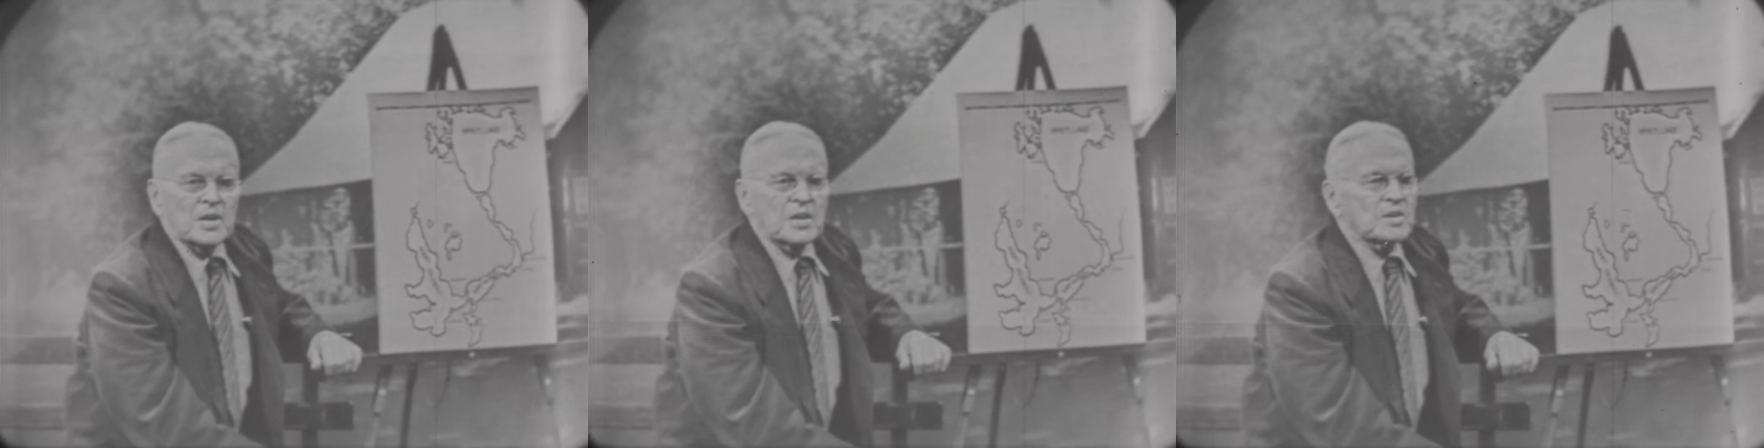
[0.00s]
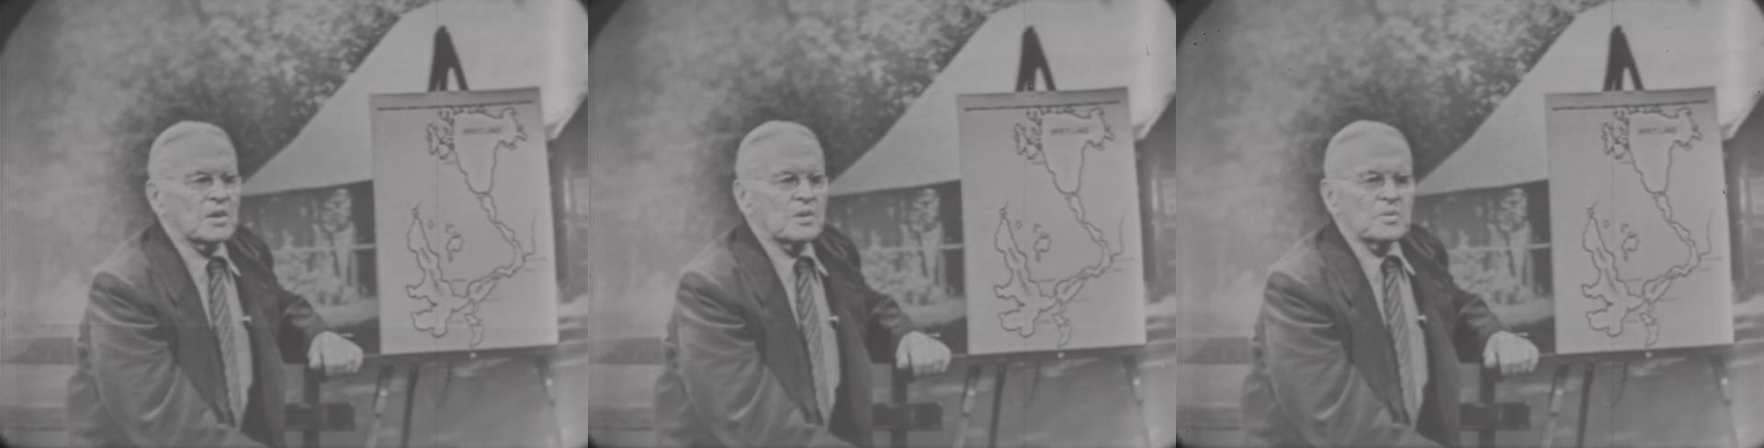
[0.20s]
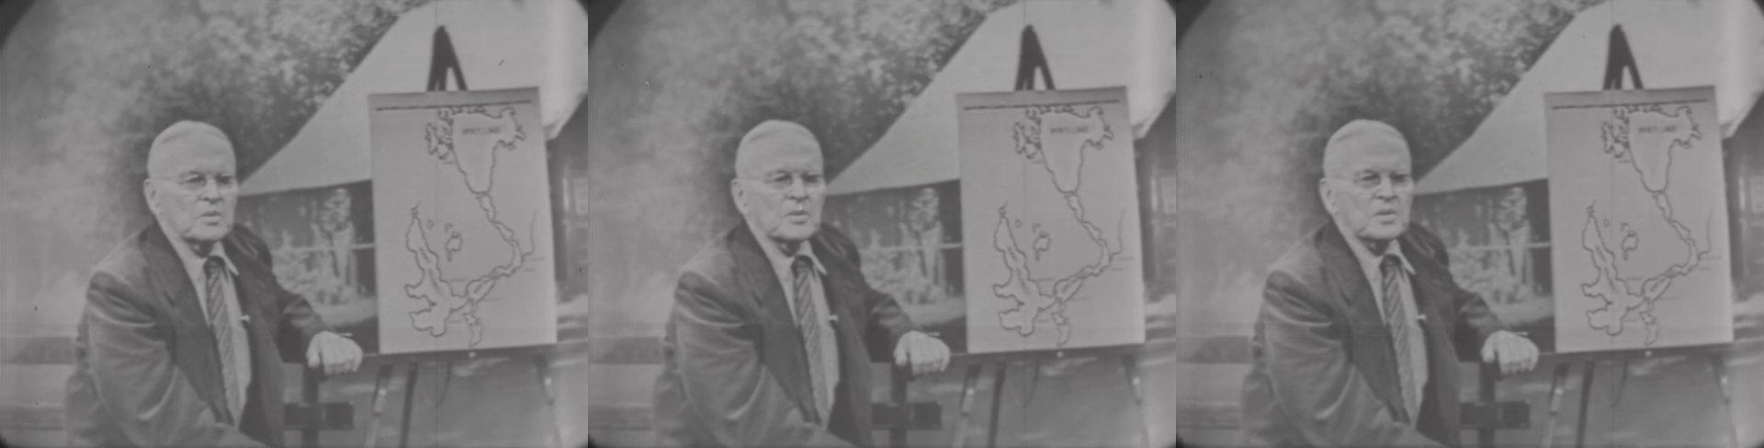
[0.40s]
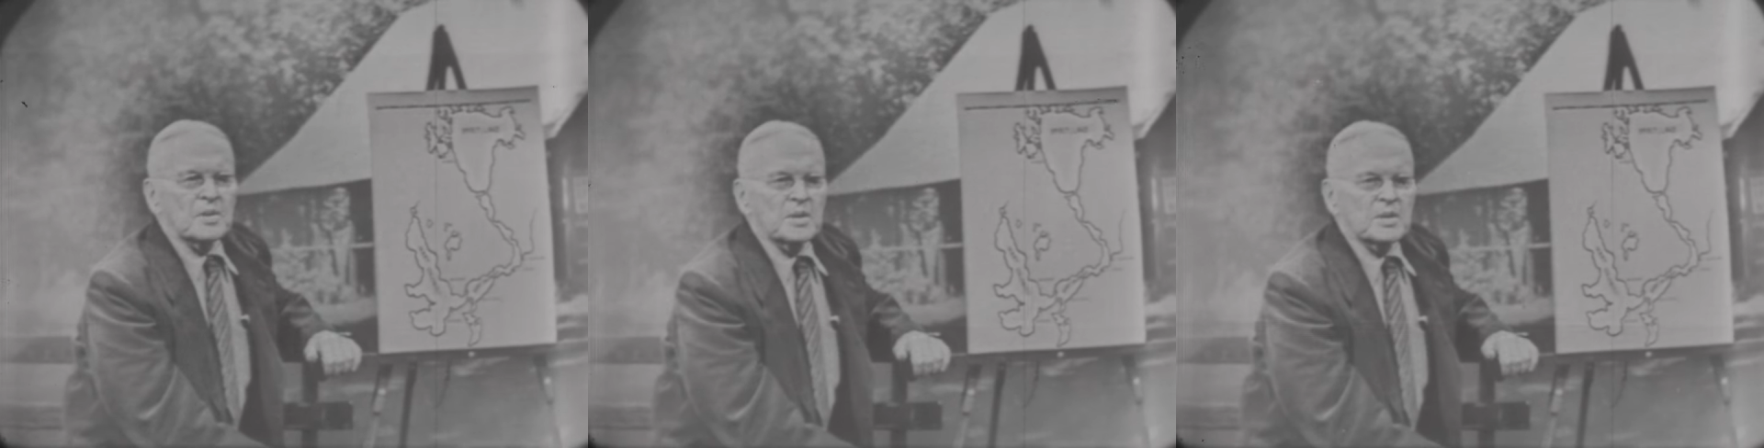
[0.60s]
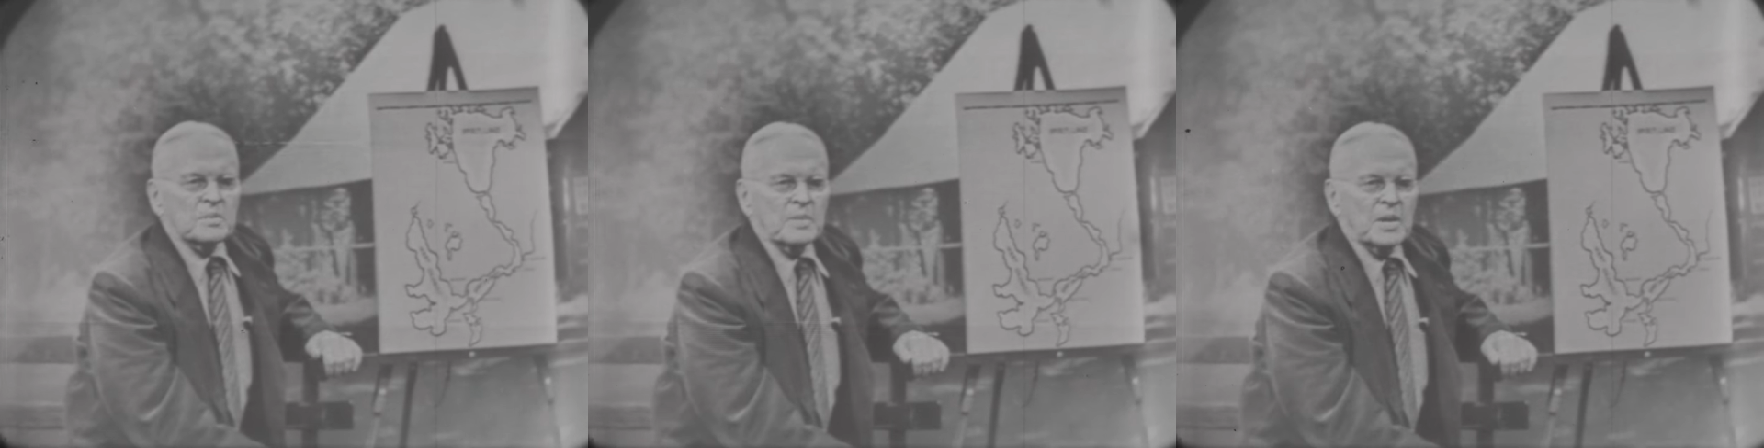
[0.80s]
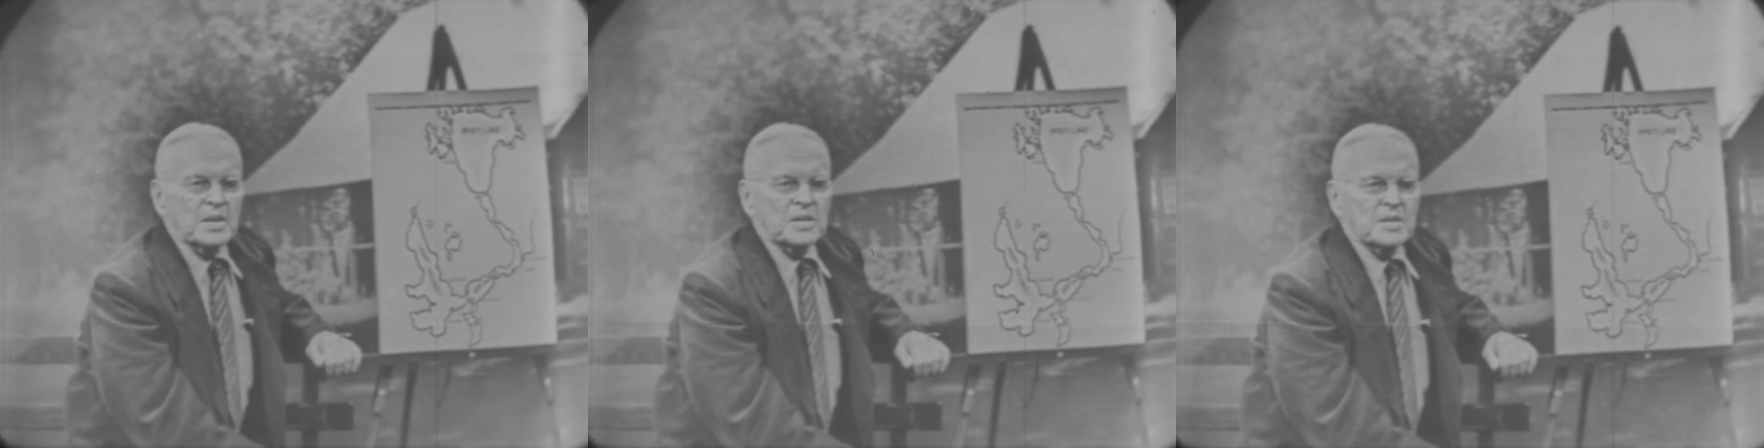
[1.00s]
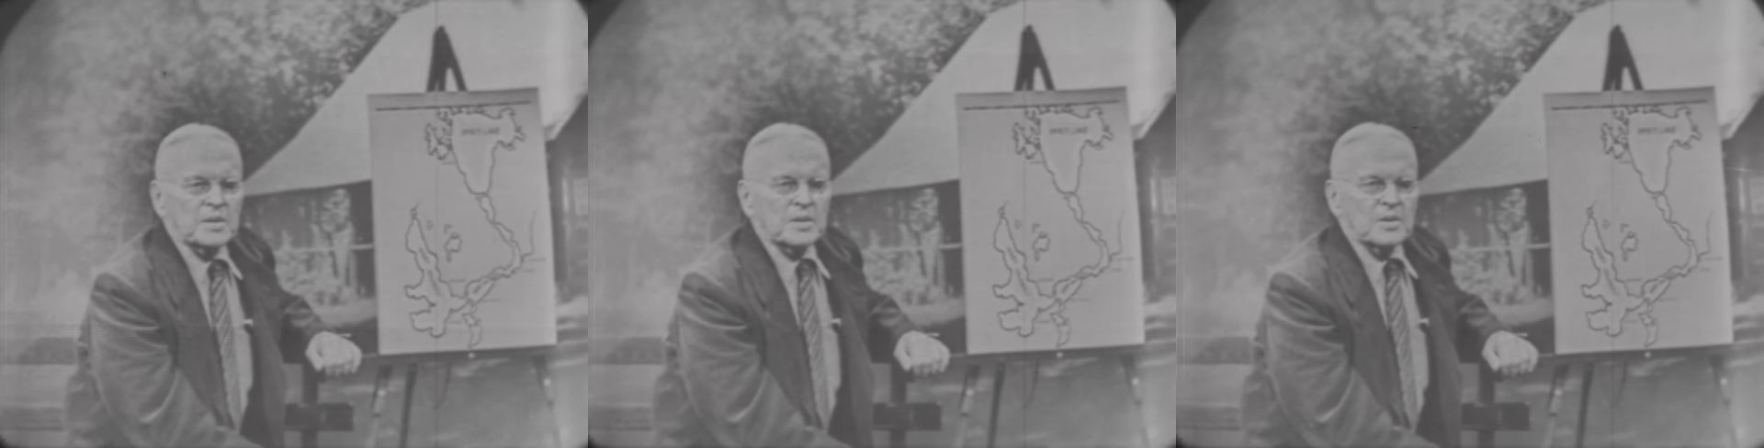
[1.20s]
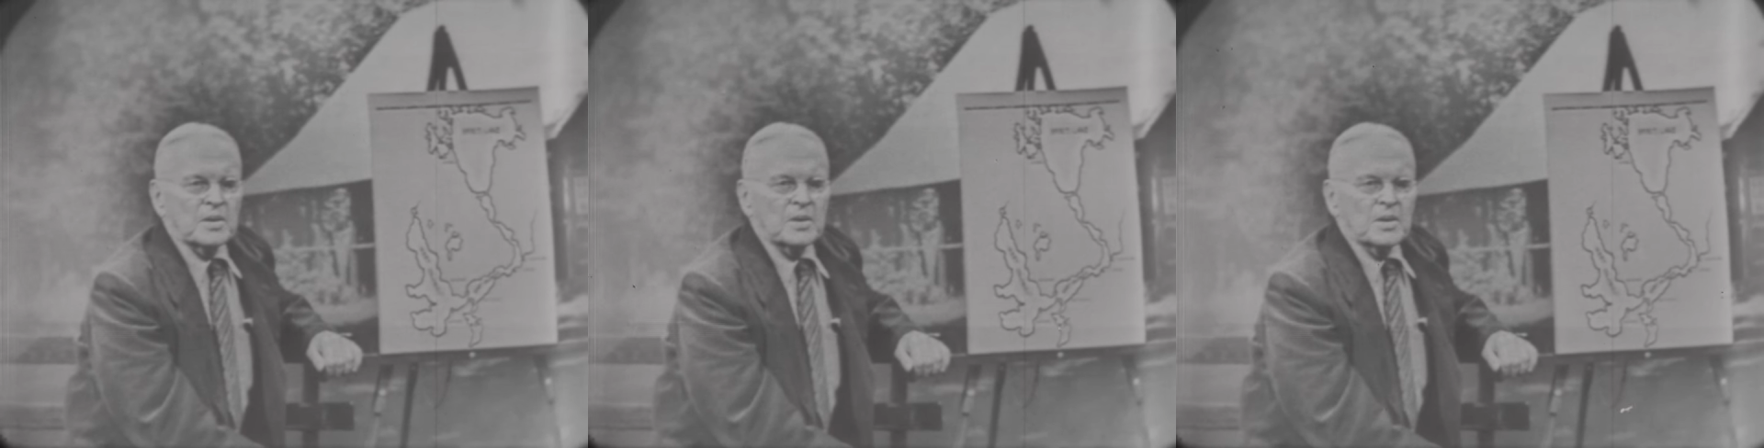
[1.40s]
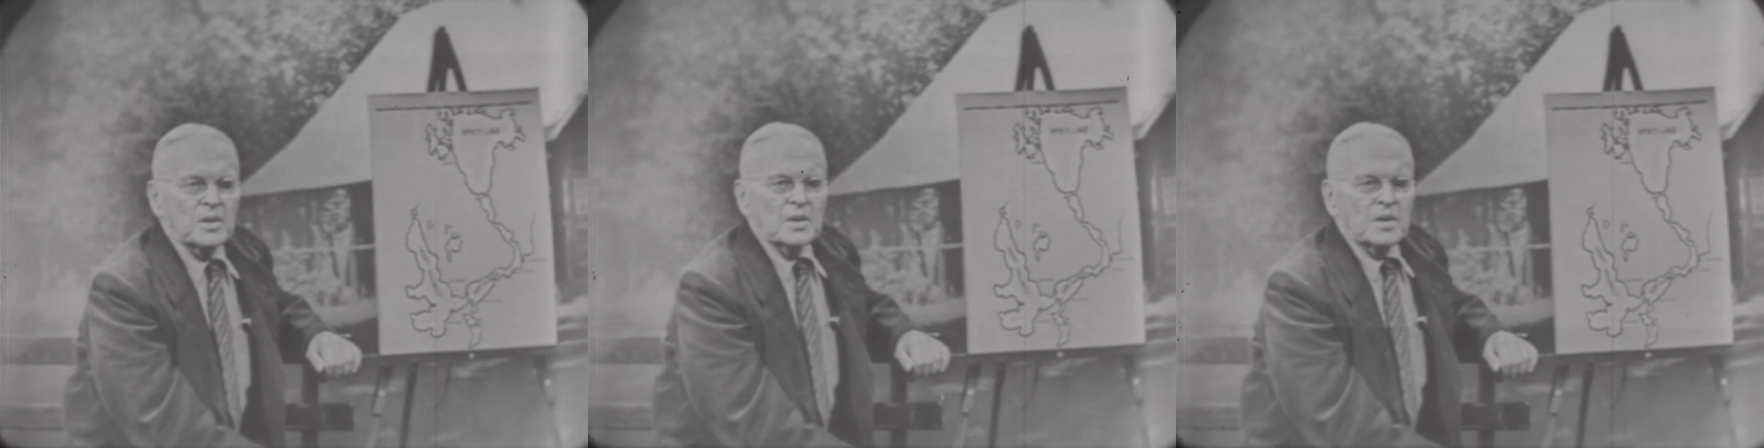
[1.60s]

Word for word: just a ruthless massacre.